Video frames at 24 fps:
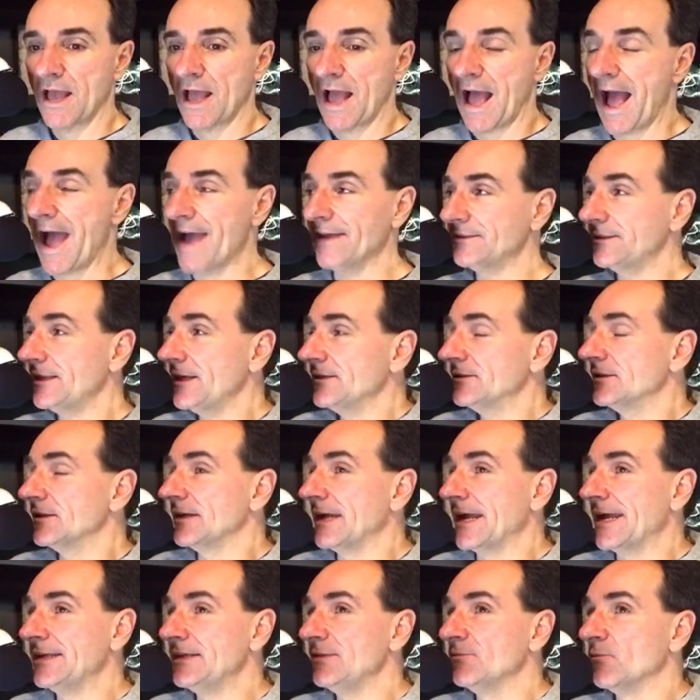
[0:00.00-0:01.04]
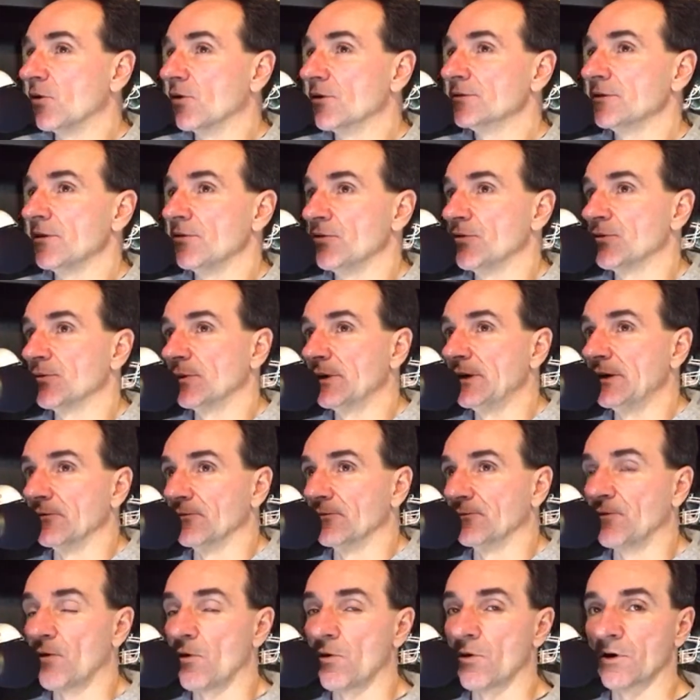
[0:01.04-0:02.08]
I think that any more than 3 or
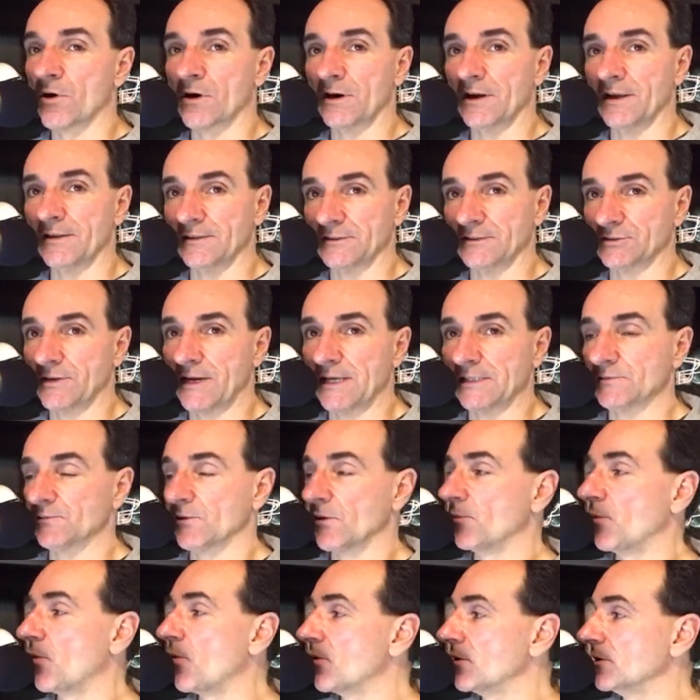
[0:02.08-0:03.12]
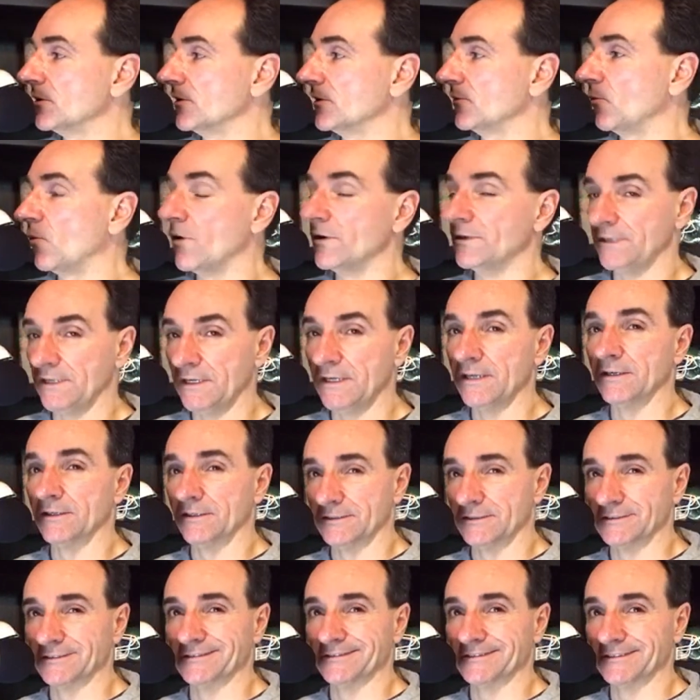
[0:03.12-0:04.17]
4 in the transfer portal in 1 year
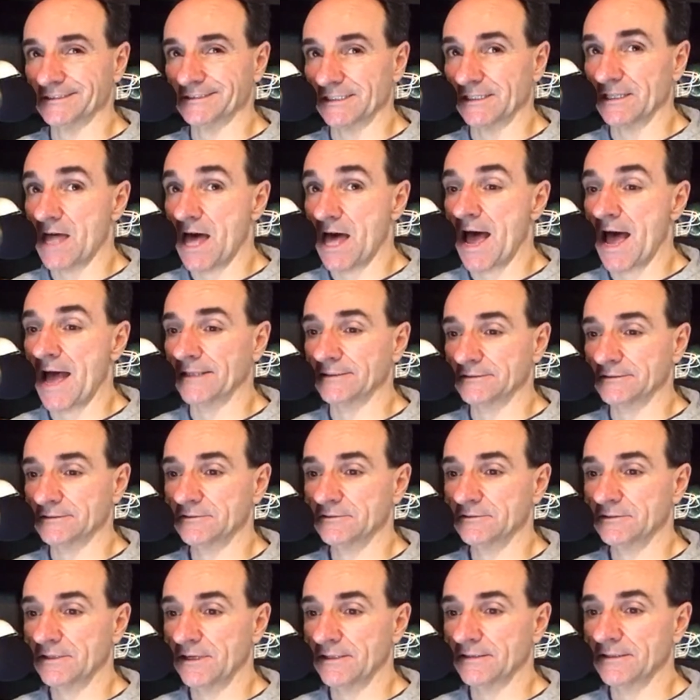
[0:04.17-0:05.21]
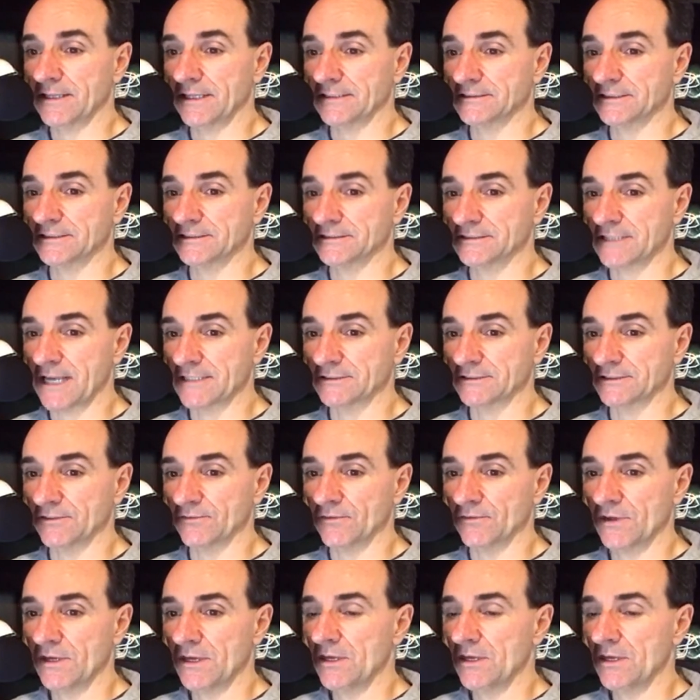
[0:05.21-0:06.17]
is a lot. I think that's excessive.